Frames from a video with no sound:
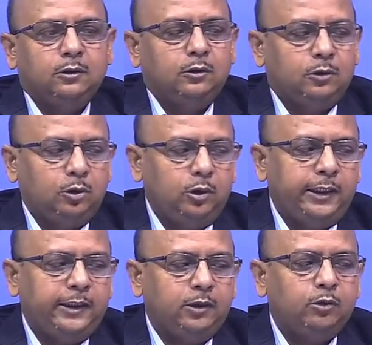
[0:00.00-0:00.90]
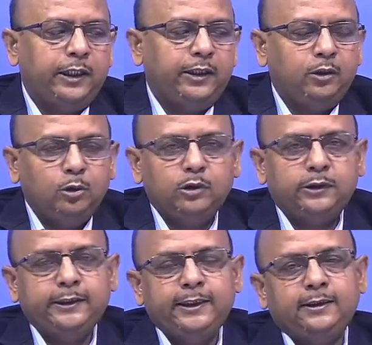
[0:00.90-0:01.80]
So, that you can use
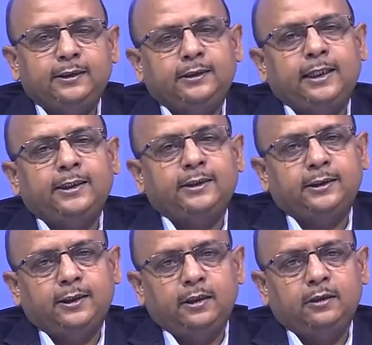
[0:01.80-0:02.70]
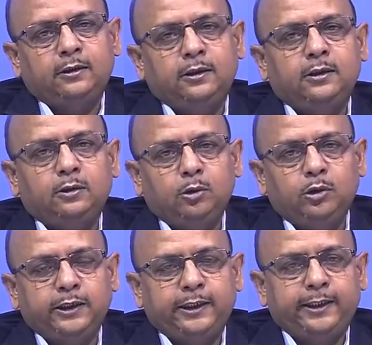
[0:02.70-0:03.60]
these statistical
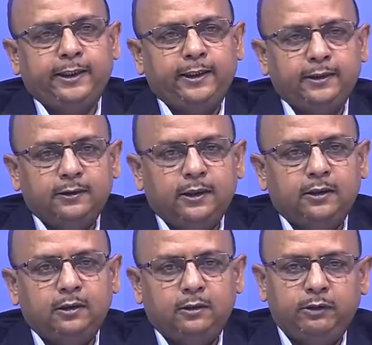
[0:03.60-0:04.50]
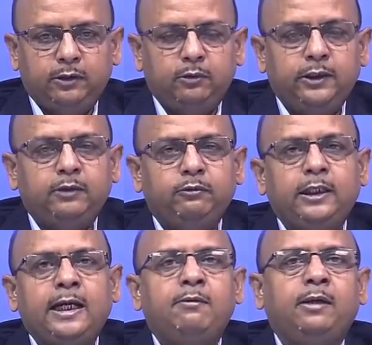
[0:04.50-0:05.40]
tools and techniques, and even today we
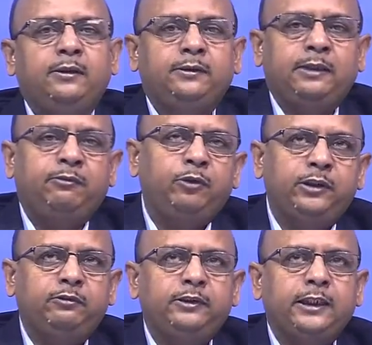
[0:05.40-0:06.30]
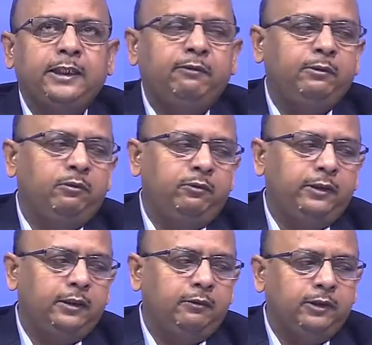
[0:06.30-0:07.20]
have softwares which are available
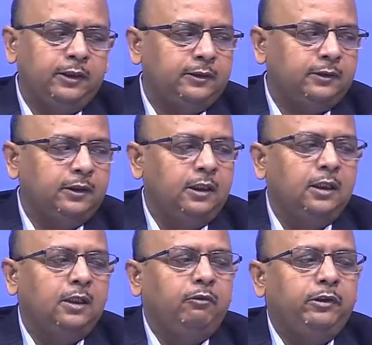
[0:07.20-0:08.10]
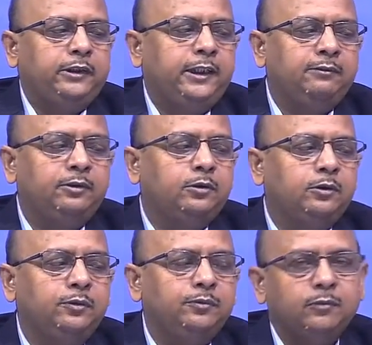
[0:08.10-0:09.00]
with us, which helps you
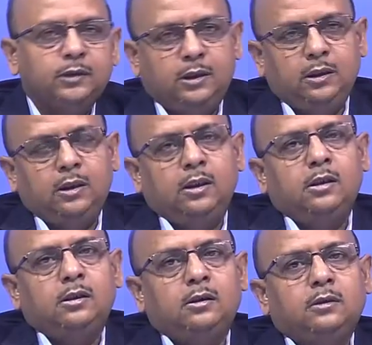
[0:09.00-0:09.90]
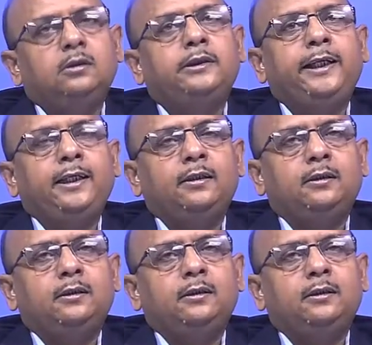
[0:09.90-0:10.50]
to take